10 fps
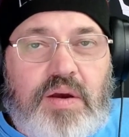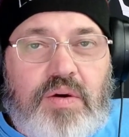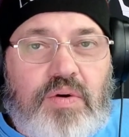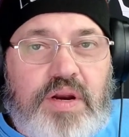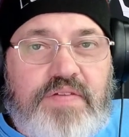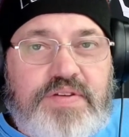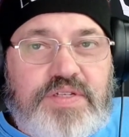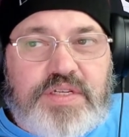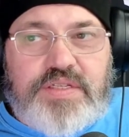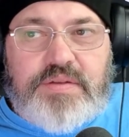or even
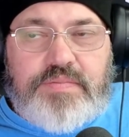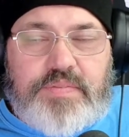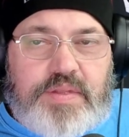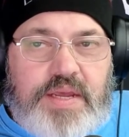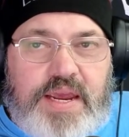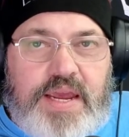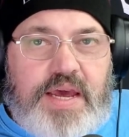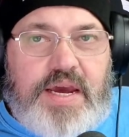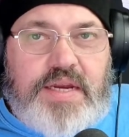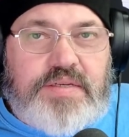just the
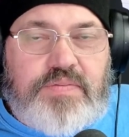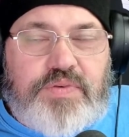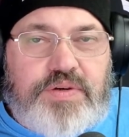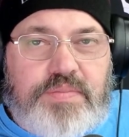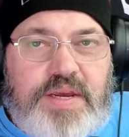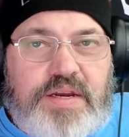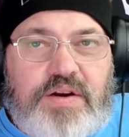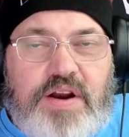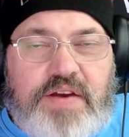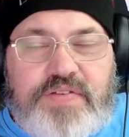AI when you're making
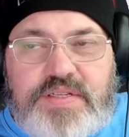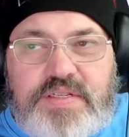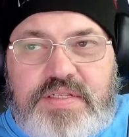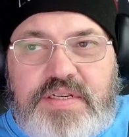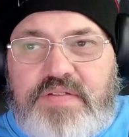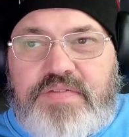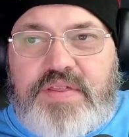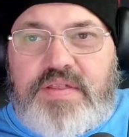graphics and stuff,